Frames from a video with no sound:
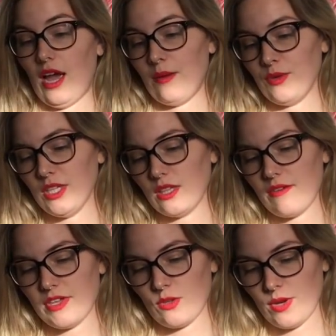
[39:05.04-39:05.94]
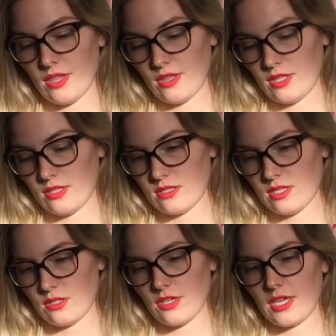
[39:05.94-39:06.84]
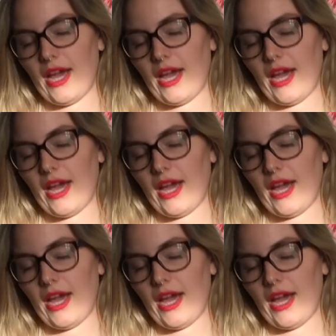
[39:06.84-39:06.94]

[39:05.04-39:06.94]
I'm really loving the way that this is looking.